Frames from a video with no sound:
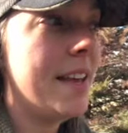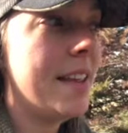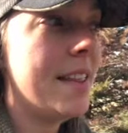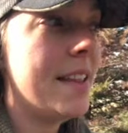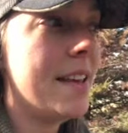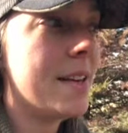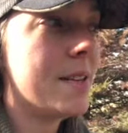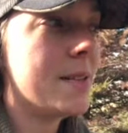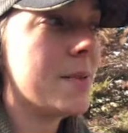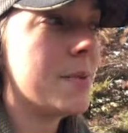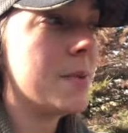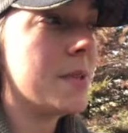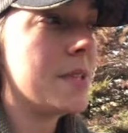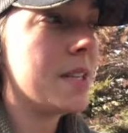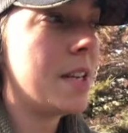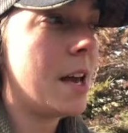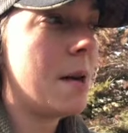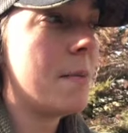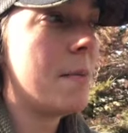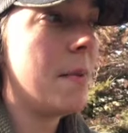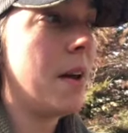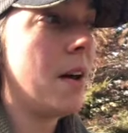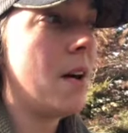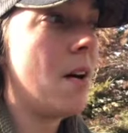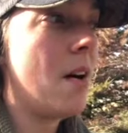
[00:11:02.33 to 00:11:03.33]
this was
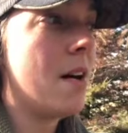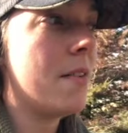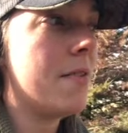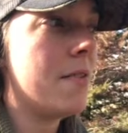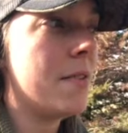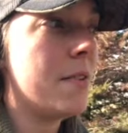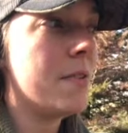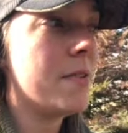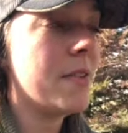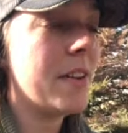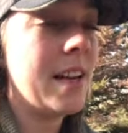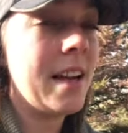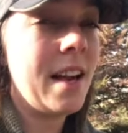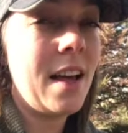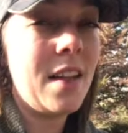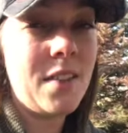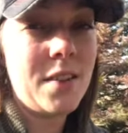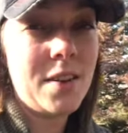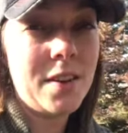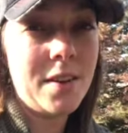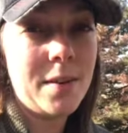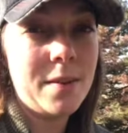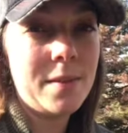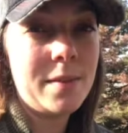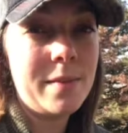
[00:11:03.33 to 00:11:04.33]
coming off of
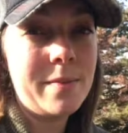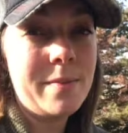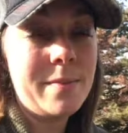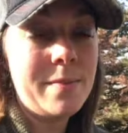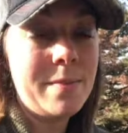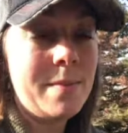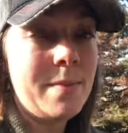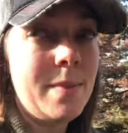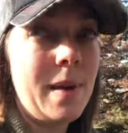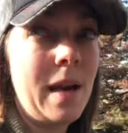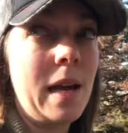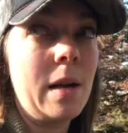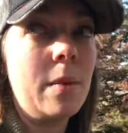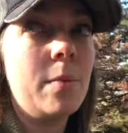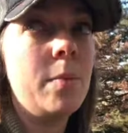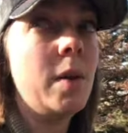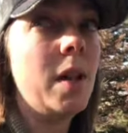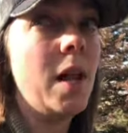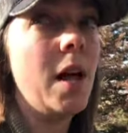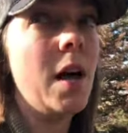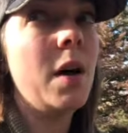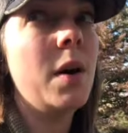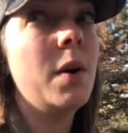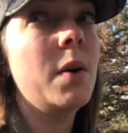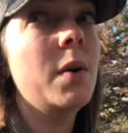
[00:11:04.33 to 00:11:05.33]
another big
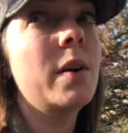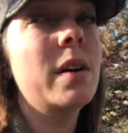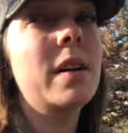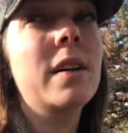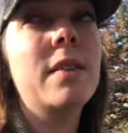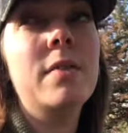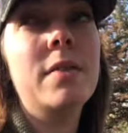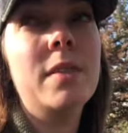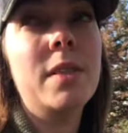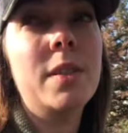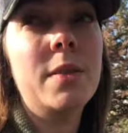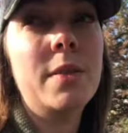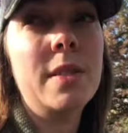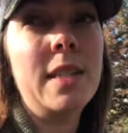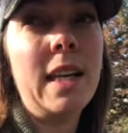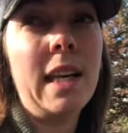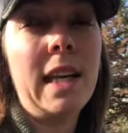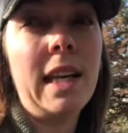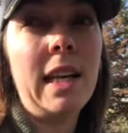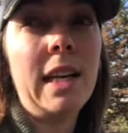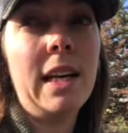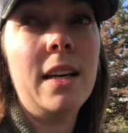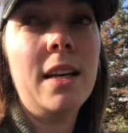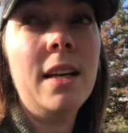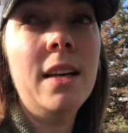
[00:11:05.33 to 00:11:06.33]
blow of
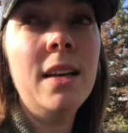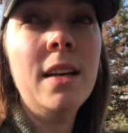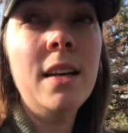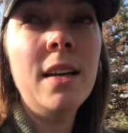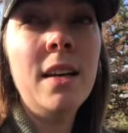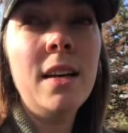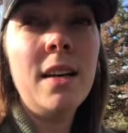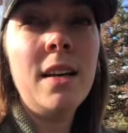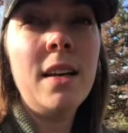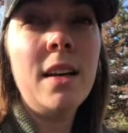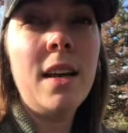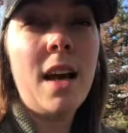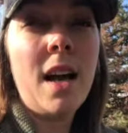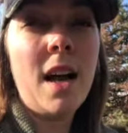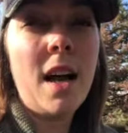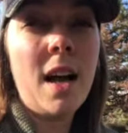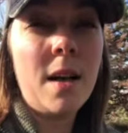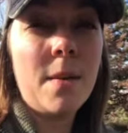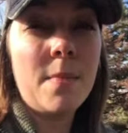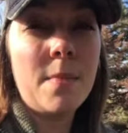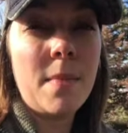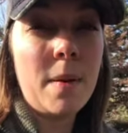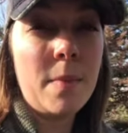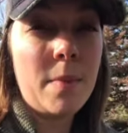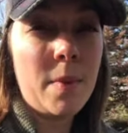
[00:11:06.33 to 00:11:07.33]
losing
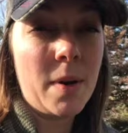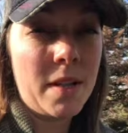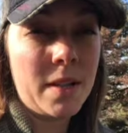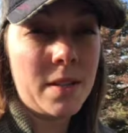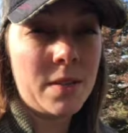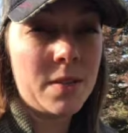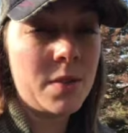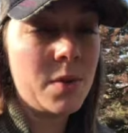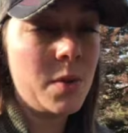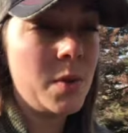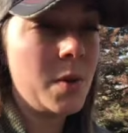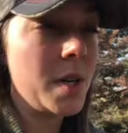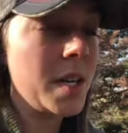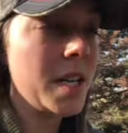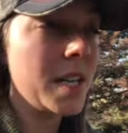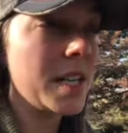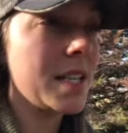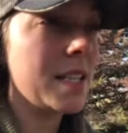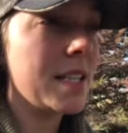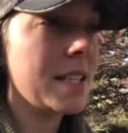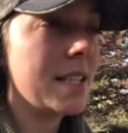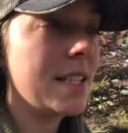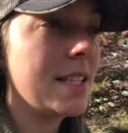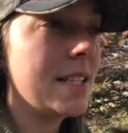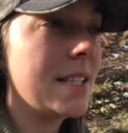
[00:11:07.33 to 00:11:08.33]
um, my brother's
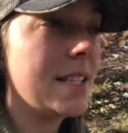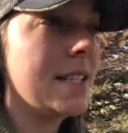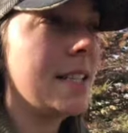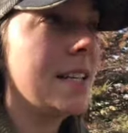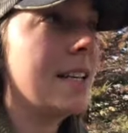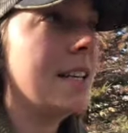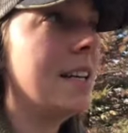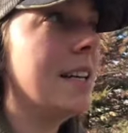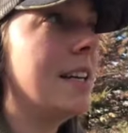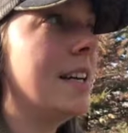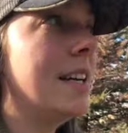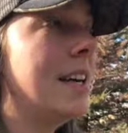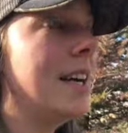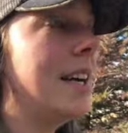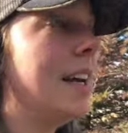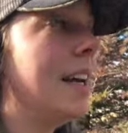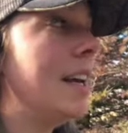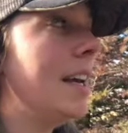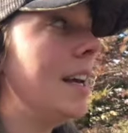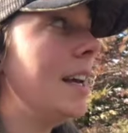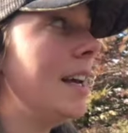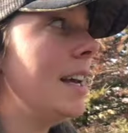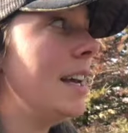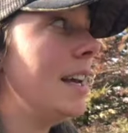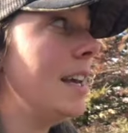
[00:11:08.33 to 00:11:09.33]
horse.
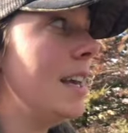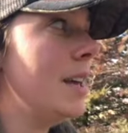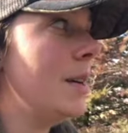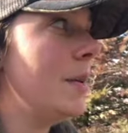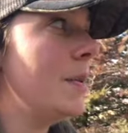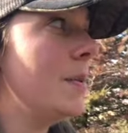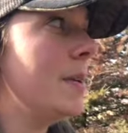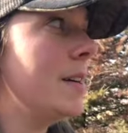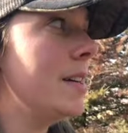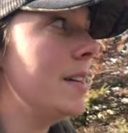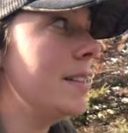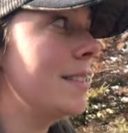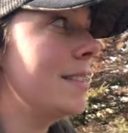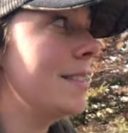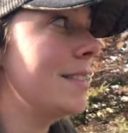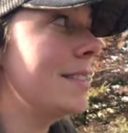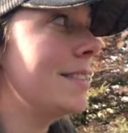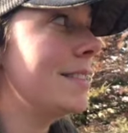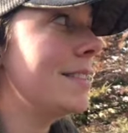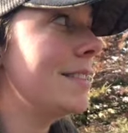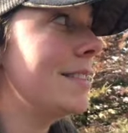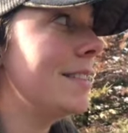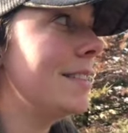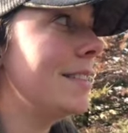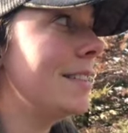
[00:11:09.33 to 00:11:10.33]
He
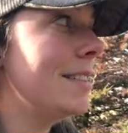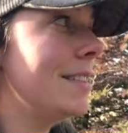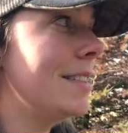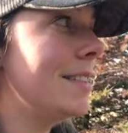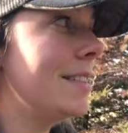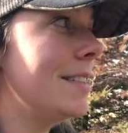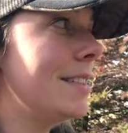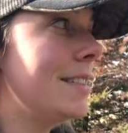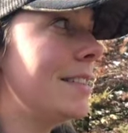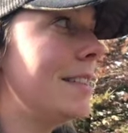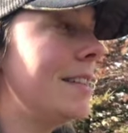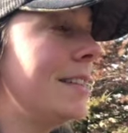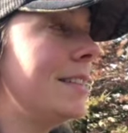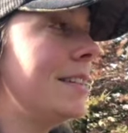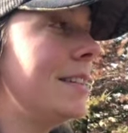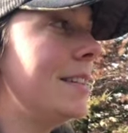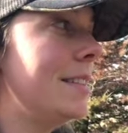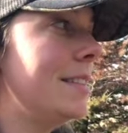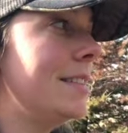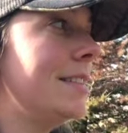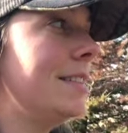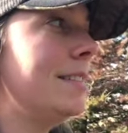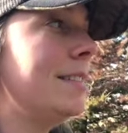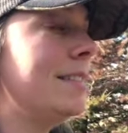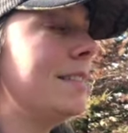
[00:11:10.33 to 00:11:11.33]
was
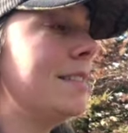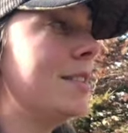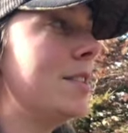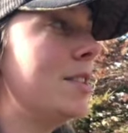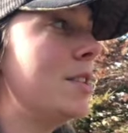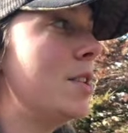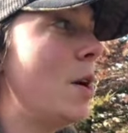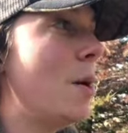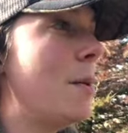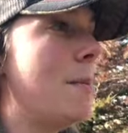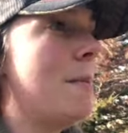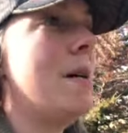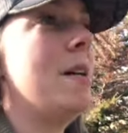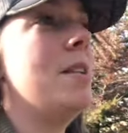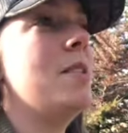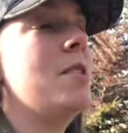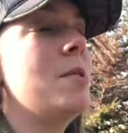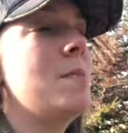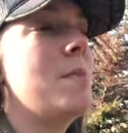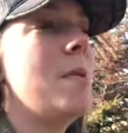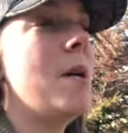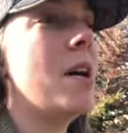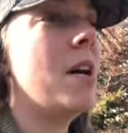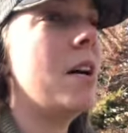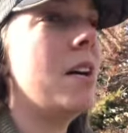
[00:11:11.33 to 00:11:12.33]
so much
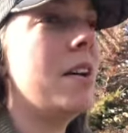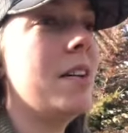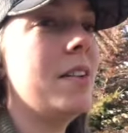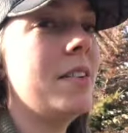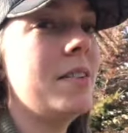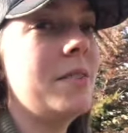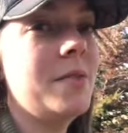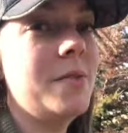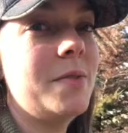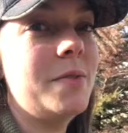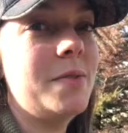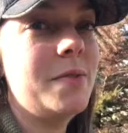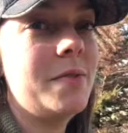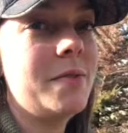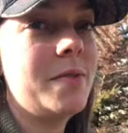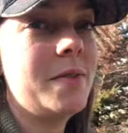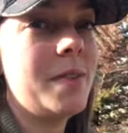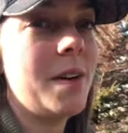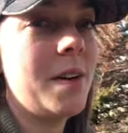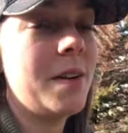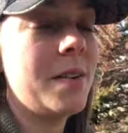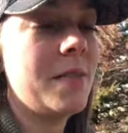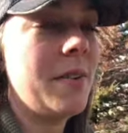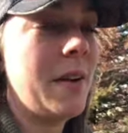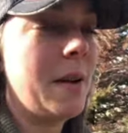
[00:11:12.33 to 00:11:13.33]
a part of
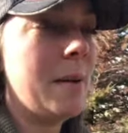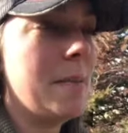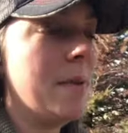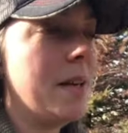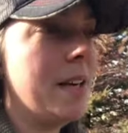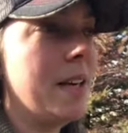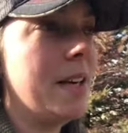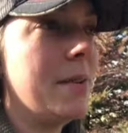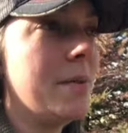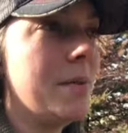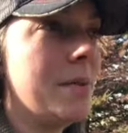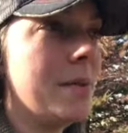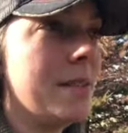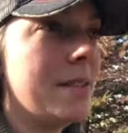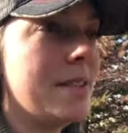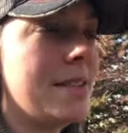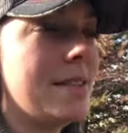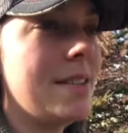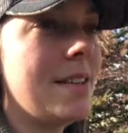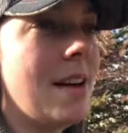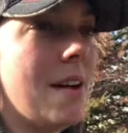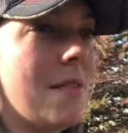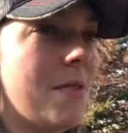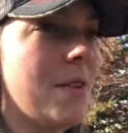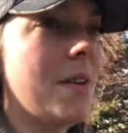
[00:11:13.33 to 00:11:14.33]
our family. He was
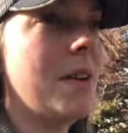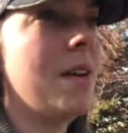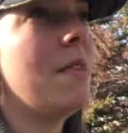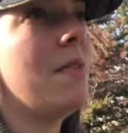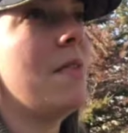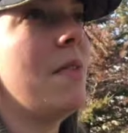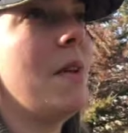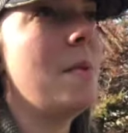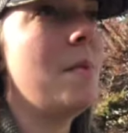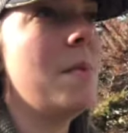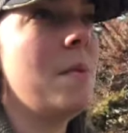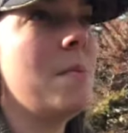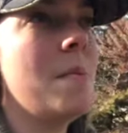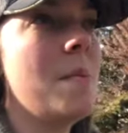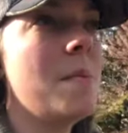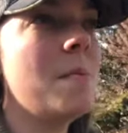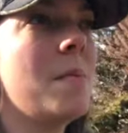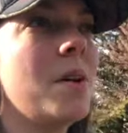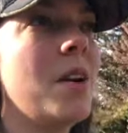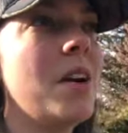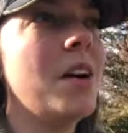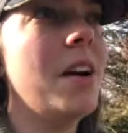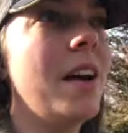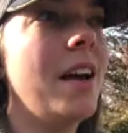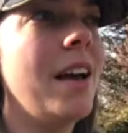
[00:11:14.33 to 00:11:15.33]
definitely a family
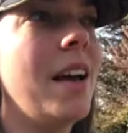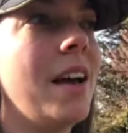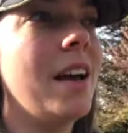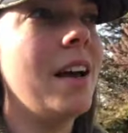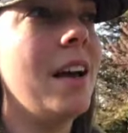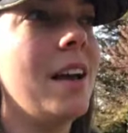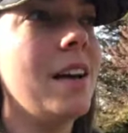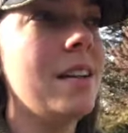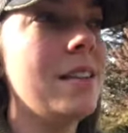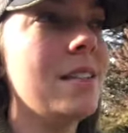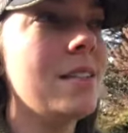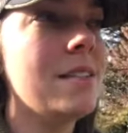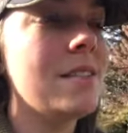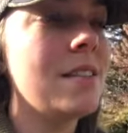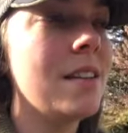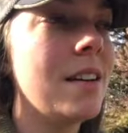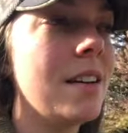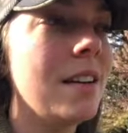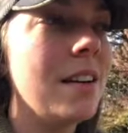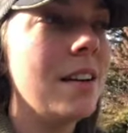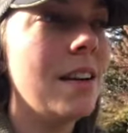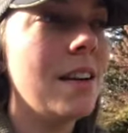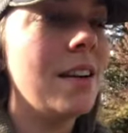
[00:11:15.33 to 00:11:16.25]
member,